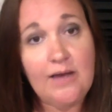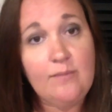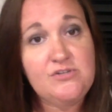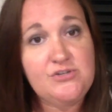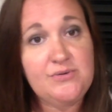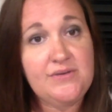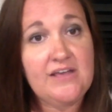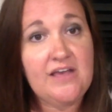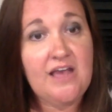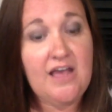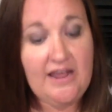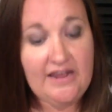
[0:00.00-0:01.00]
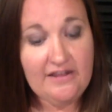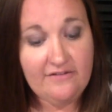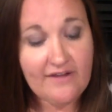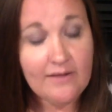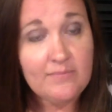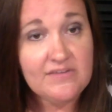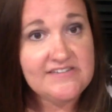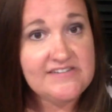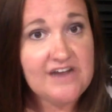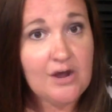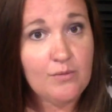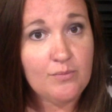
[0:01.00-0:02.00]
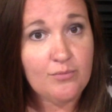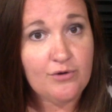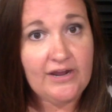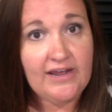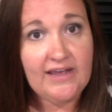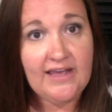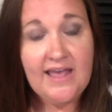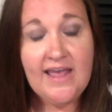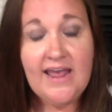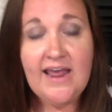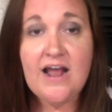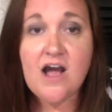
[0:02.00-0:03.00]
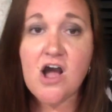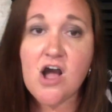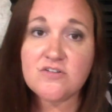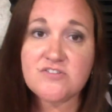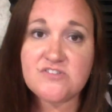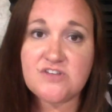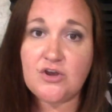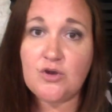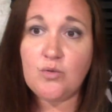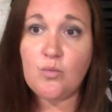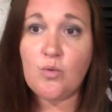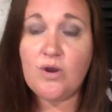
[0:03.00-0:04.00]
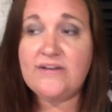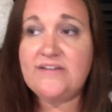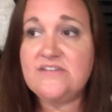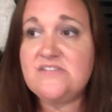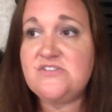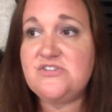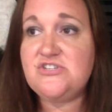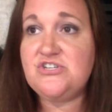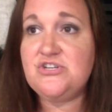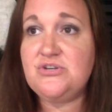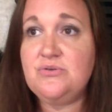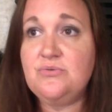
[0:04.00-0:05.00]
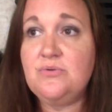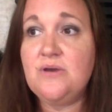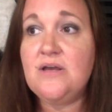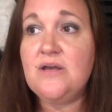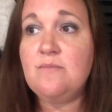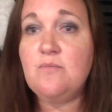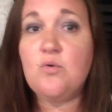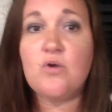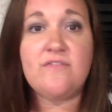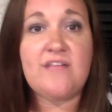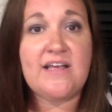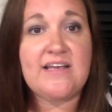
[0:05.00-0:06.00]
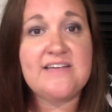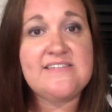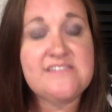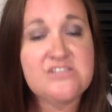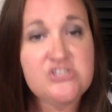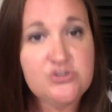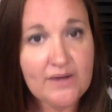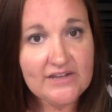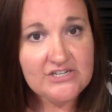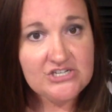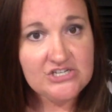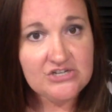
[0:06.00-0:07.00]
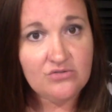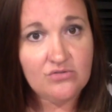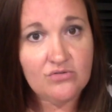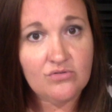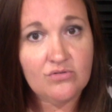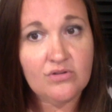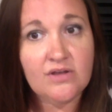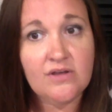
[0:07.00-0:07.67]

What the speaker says: doing it family style would bring. And I also wanted to do more of like a situational